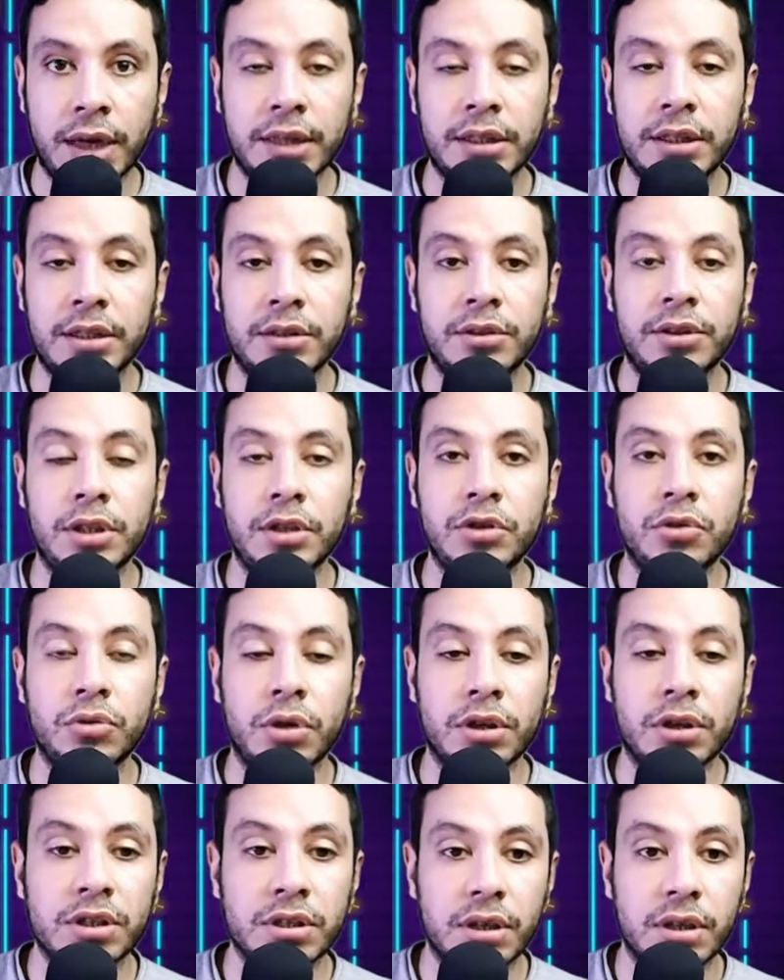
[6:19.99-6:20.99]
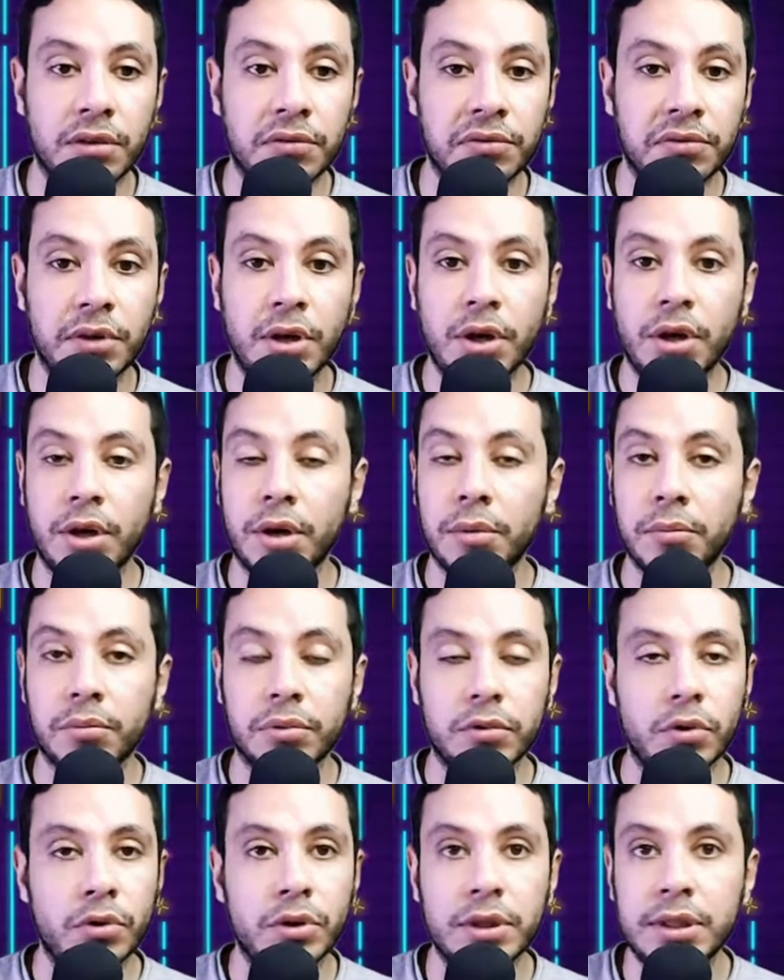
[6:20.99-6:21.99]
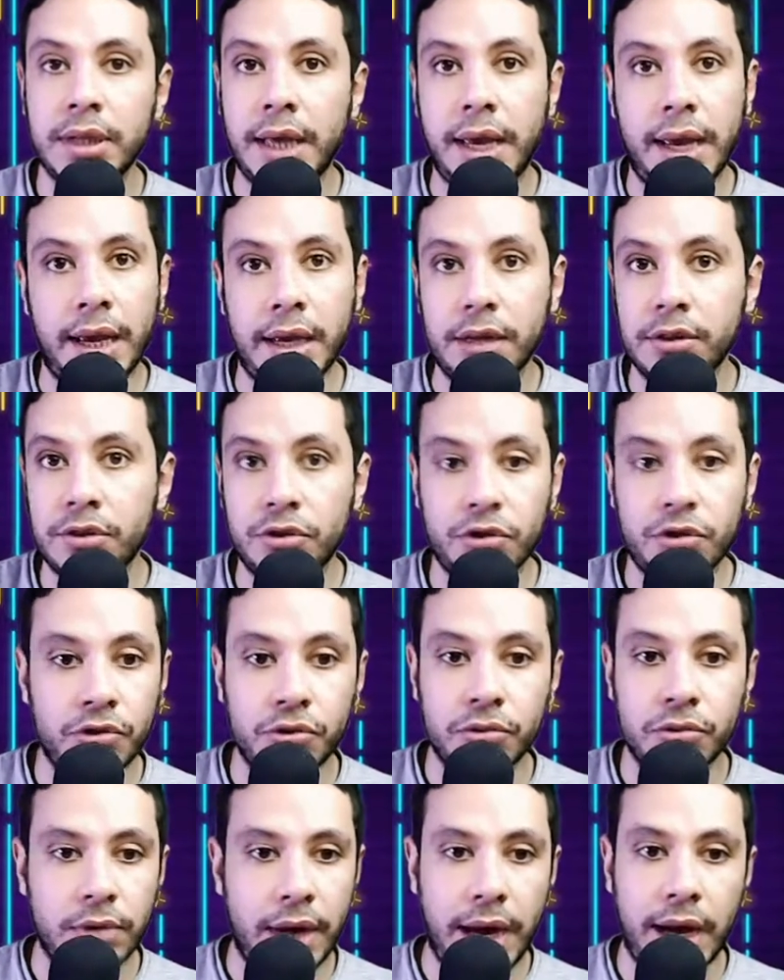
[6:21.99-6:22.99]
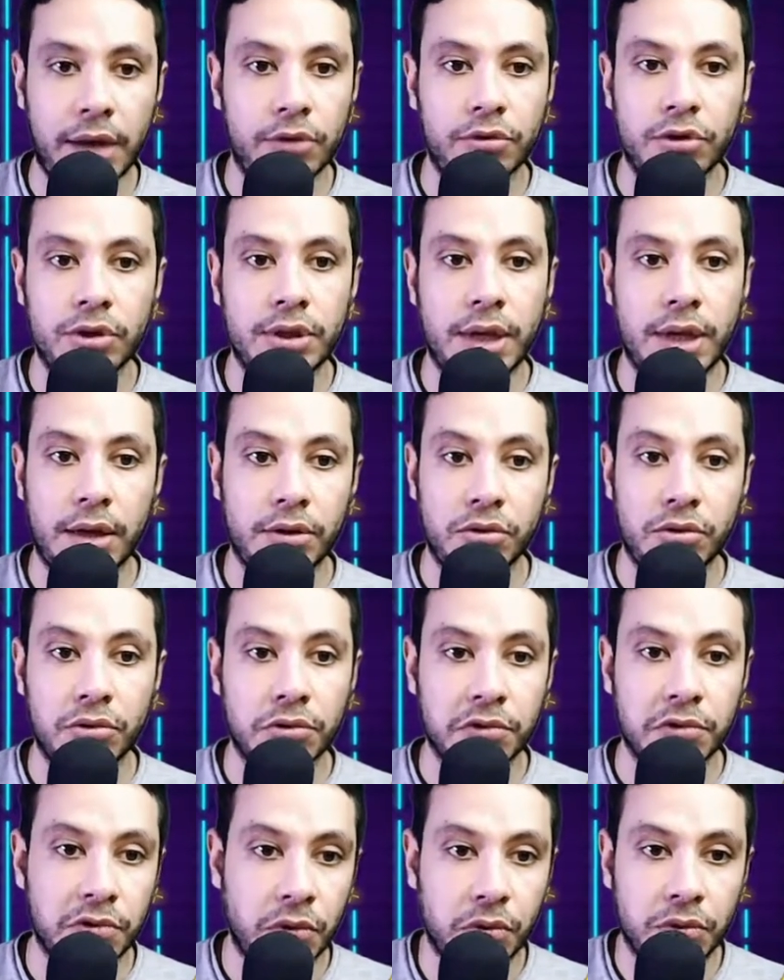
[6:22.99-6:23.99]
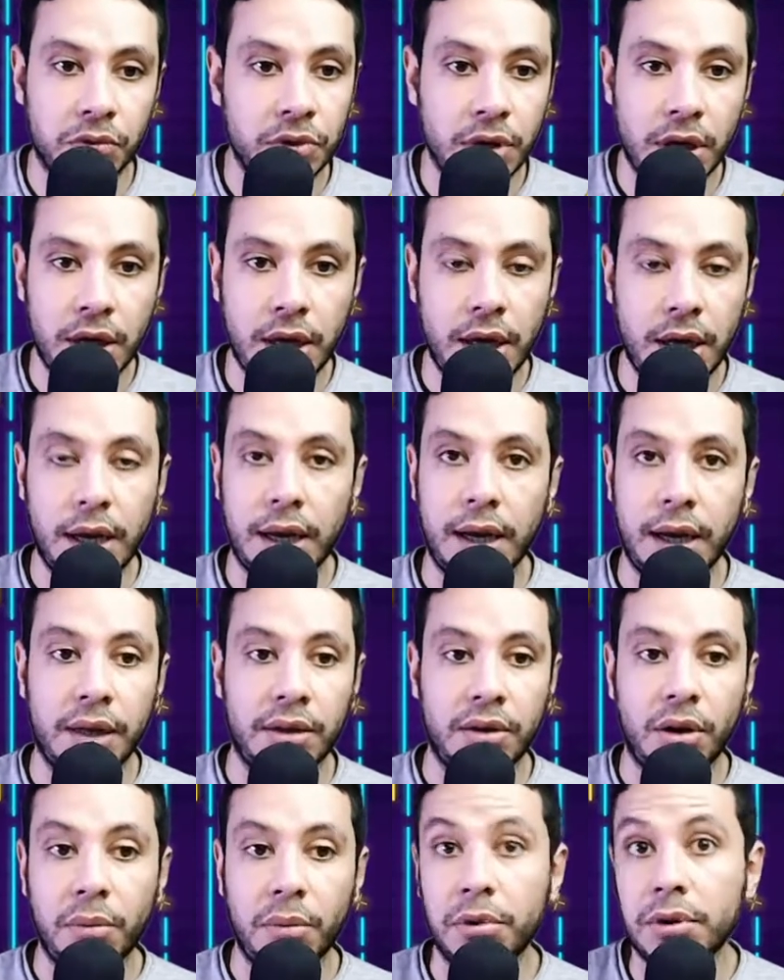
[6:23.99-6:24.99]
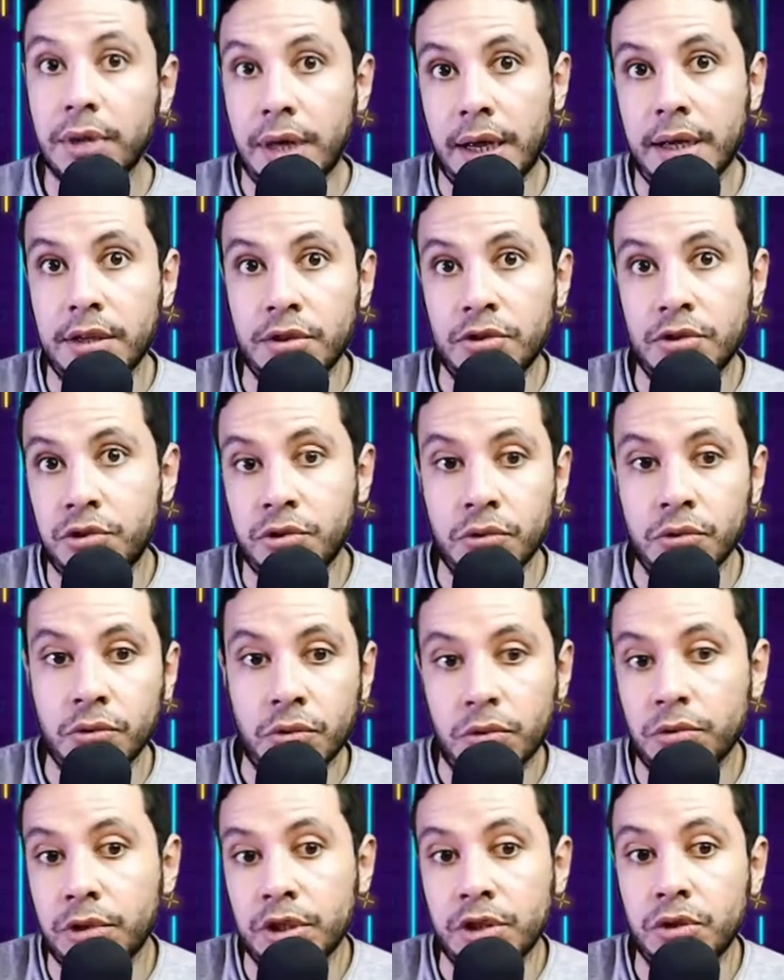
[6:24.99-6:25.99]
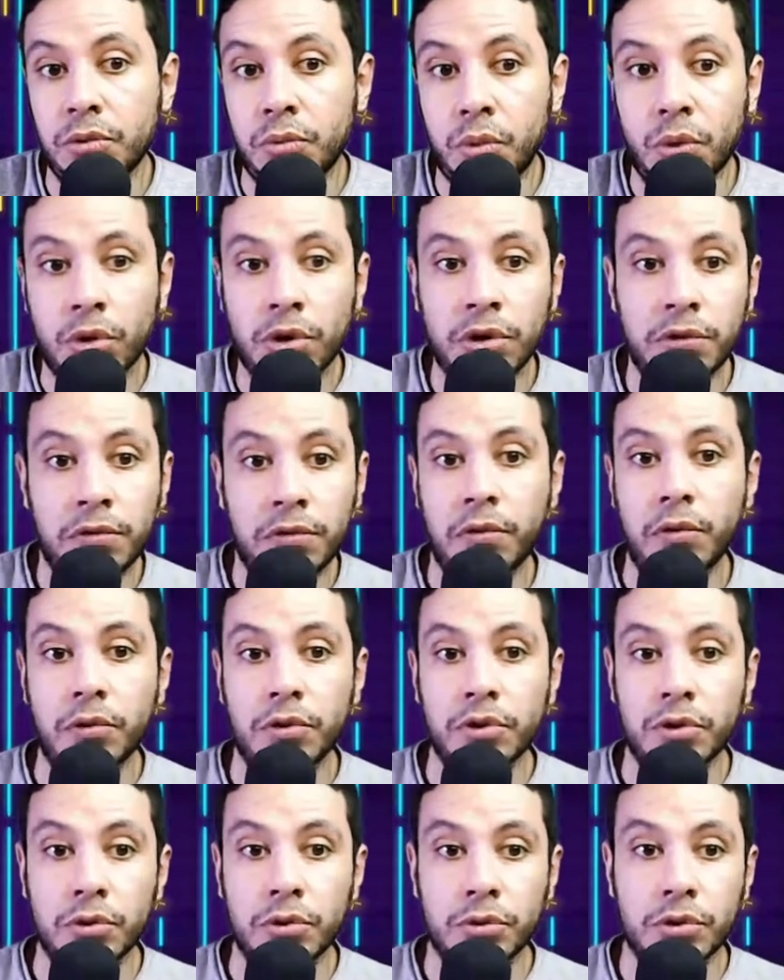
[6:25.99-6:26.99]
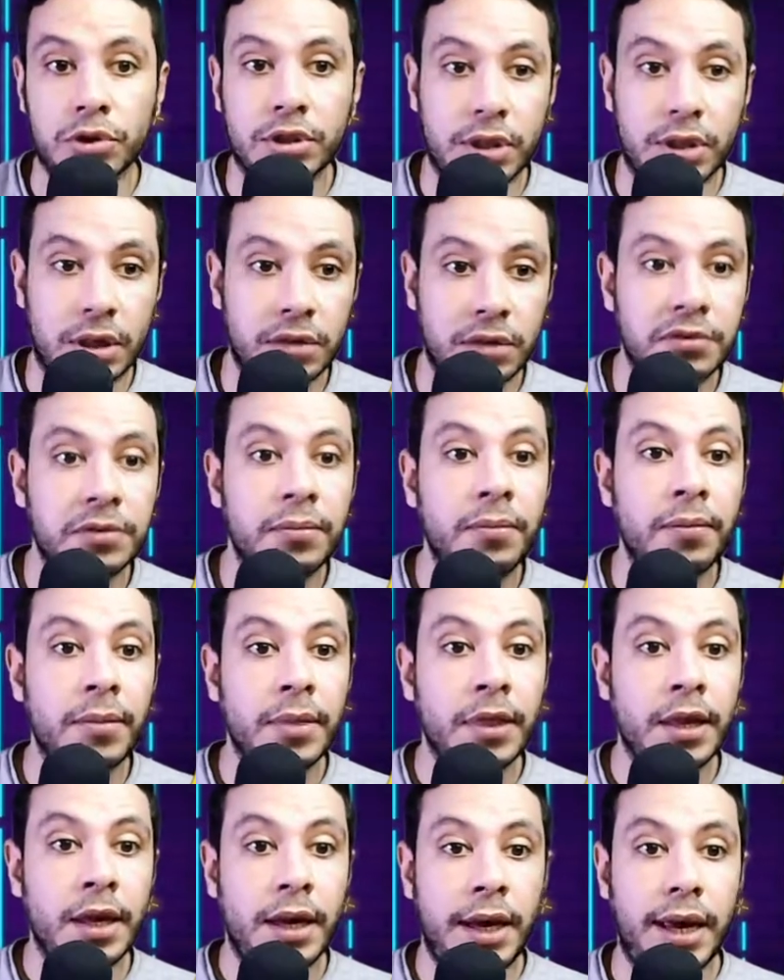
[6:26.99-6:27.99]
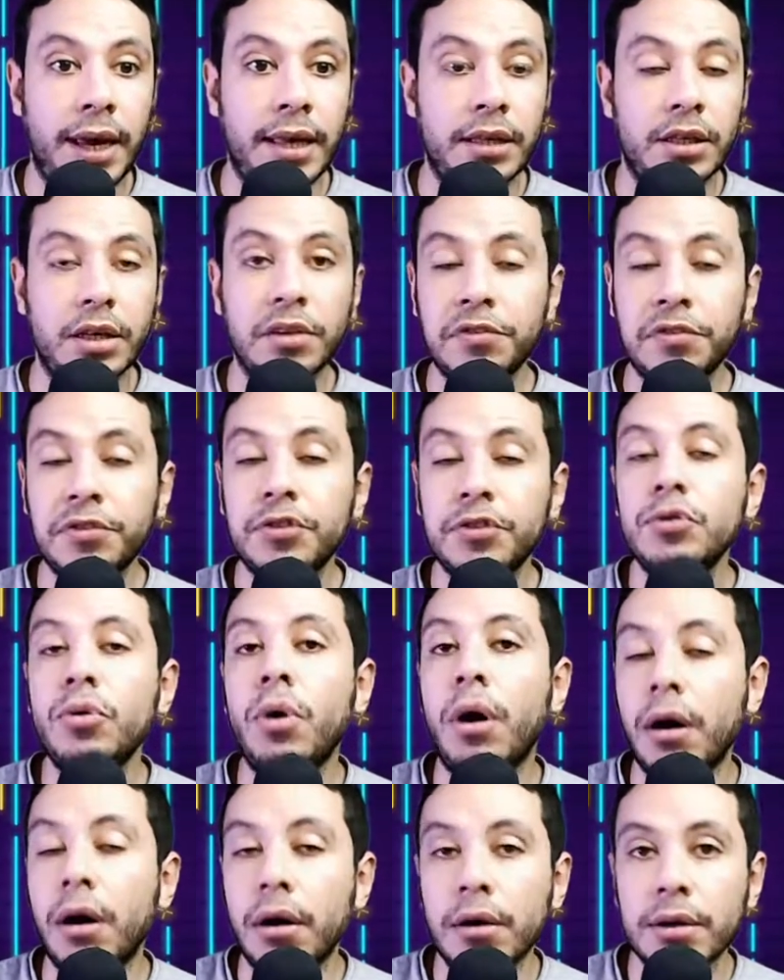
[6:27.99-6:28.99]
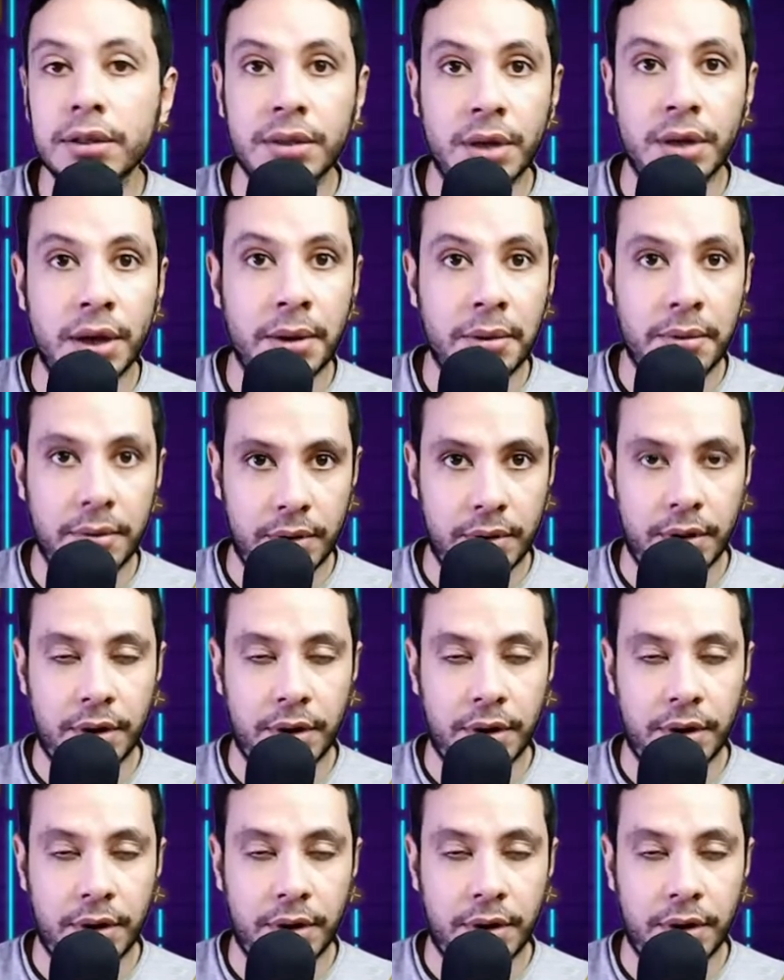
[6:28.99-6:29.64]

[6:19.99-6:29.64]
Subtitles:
here that you are self-employed and your address and your phone number, as you already work for yourself. And if you are the